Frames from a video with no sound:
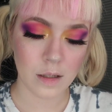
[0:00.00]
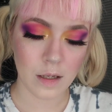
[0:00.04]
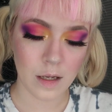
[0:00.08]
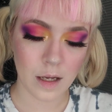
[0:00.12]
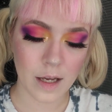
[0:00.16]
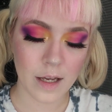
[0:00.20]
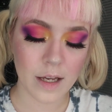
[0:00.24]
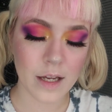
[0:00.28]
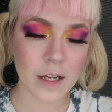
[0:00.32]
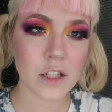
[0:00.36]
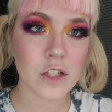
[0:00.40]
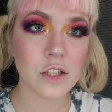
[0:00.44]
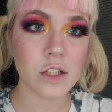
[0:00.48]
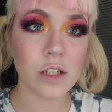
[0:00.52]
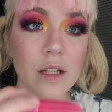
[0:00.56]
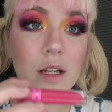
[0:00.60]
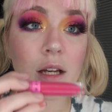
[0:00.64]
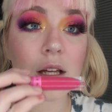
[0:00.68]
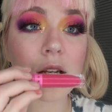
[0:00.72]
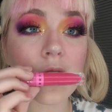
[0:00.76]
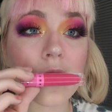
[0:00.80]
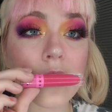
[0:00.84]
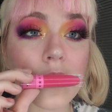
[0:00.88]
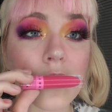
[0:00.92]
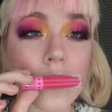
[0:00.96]
I actually
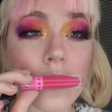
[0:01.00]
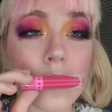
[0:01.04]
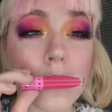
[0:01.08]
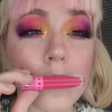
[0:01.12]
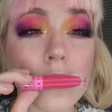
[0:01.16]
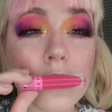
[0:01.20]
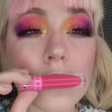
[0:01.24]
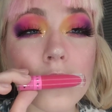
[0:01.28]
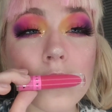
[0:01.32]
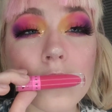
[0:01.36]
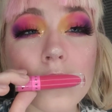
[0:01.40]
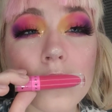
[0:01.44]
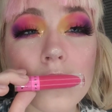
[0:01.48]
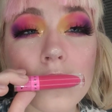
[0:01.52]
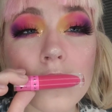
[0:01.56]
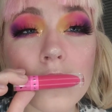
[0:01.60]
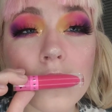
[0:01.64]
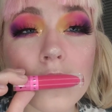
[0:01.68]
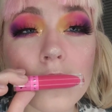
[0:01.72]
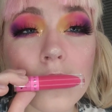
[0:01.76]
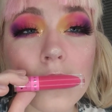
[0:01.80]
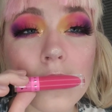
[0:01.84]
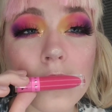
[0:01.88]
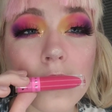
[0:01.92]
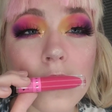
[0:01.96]
kind of think,
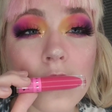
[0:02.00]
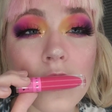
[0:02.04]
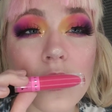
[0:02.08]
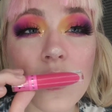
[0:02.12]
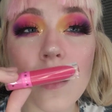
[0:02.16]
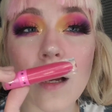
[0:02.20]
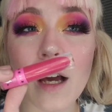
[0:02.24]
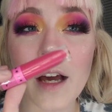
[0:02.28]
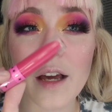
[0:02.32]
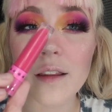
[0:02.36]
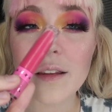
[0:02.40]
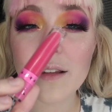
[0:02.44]
I